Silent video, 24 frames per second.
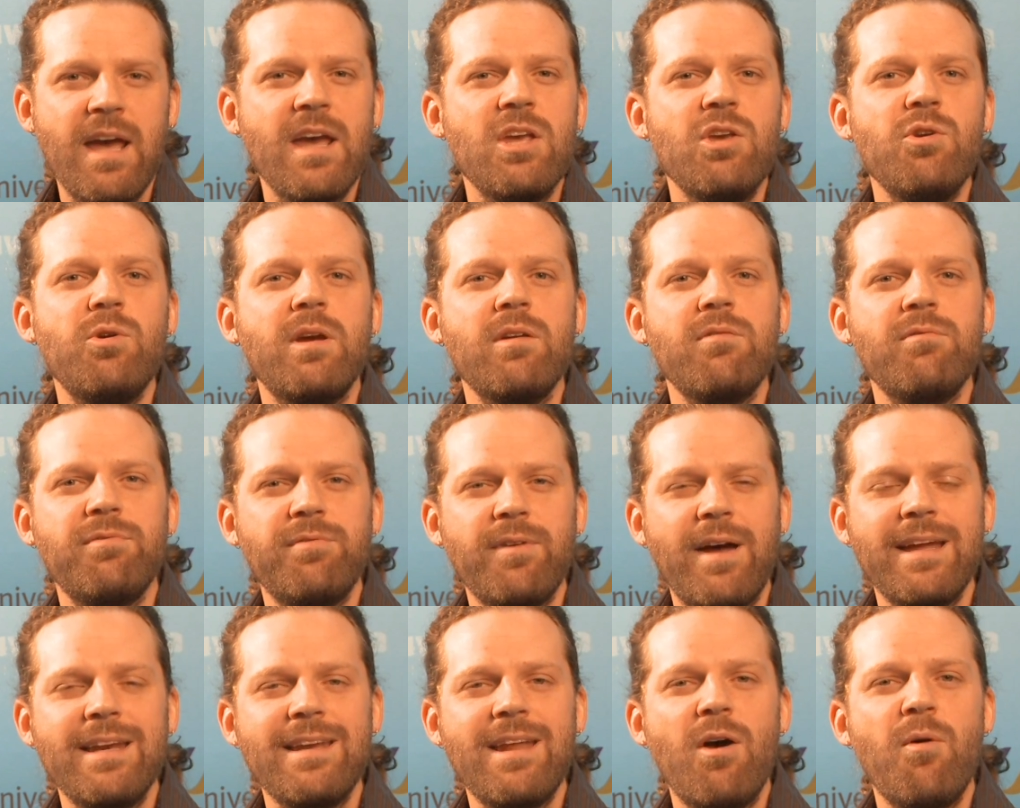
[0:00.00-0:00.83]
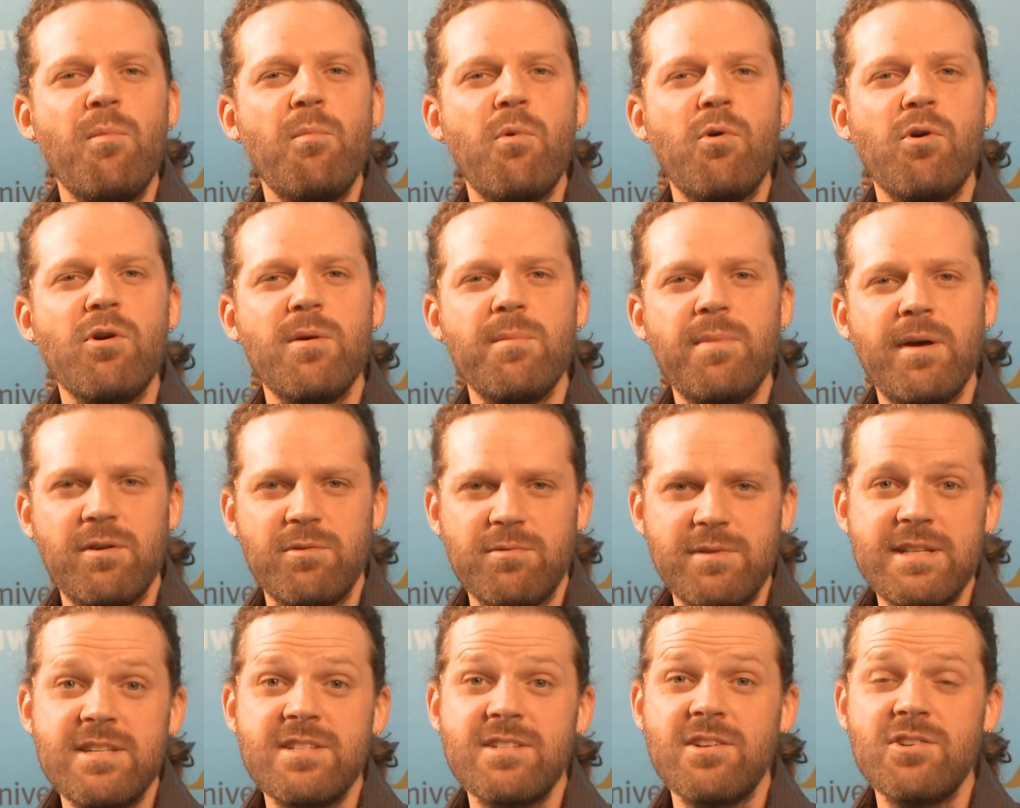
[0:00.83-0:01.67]
You can find out more about
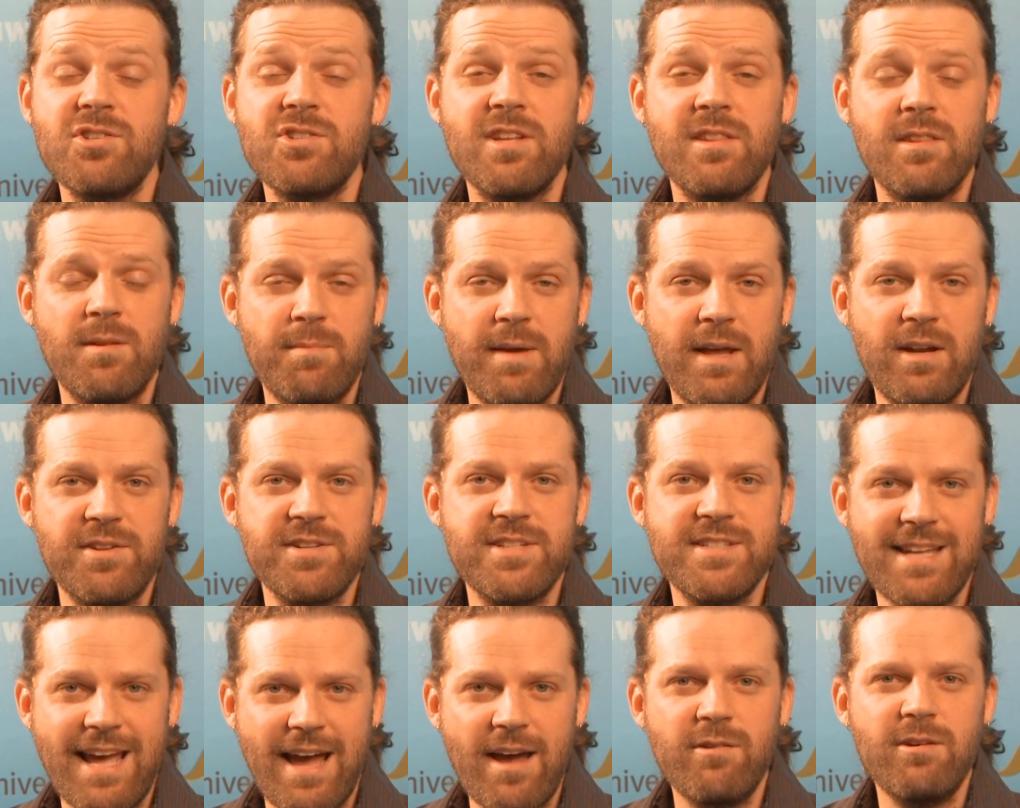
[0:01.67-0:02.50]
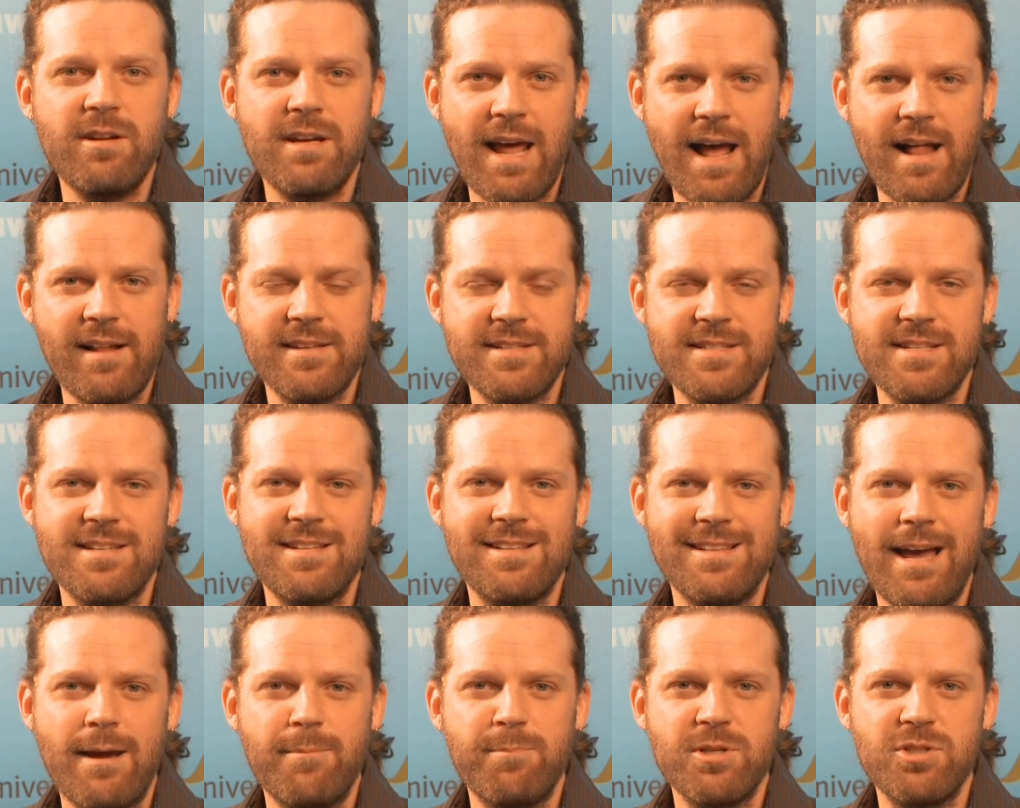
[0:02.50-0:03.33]
research in the Mental Sound Analysis
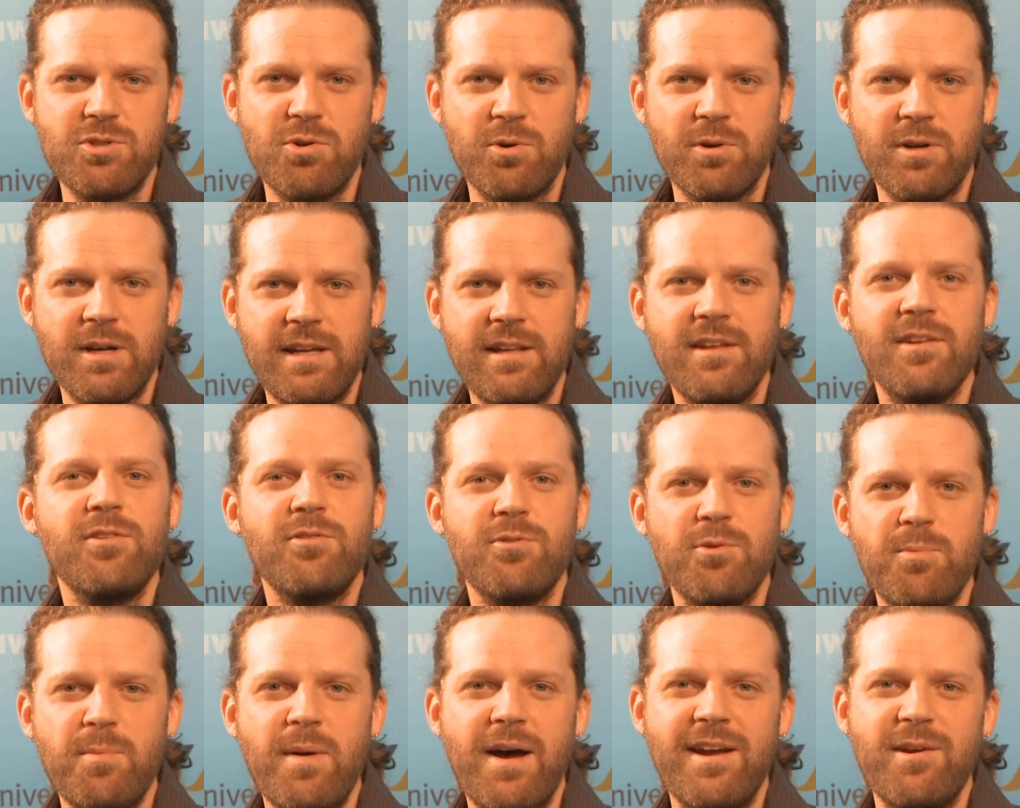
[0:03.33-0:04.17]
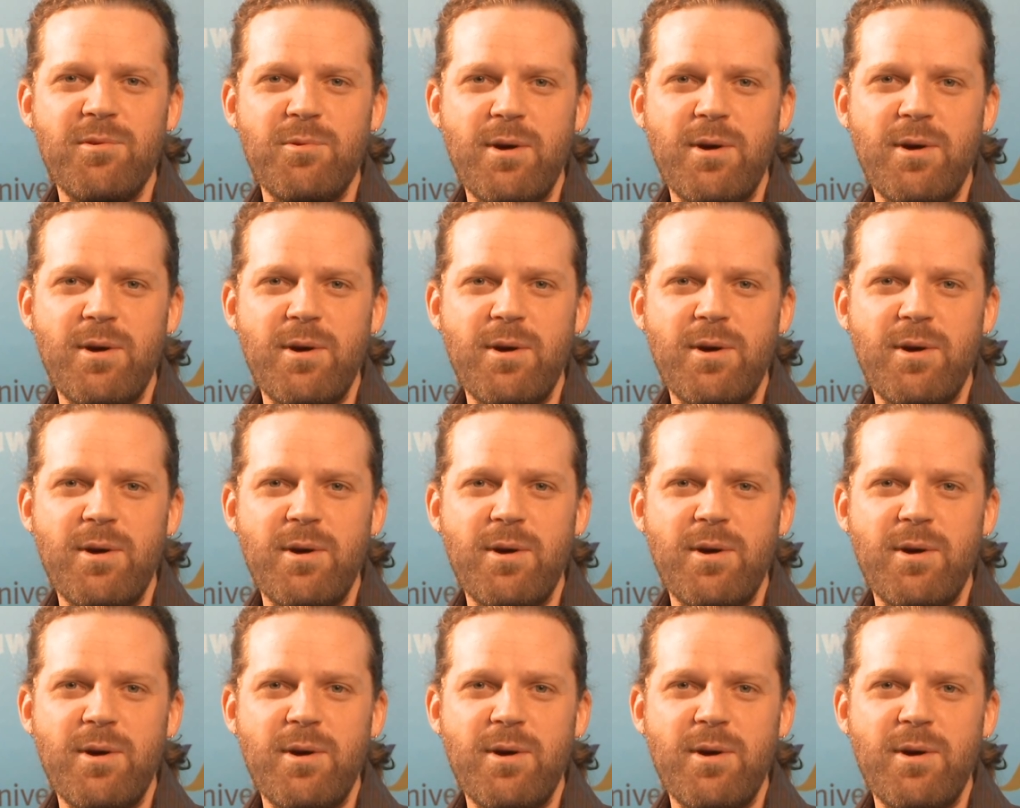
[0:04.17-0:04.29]
Laboratory through my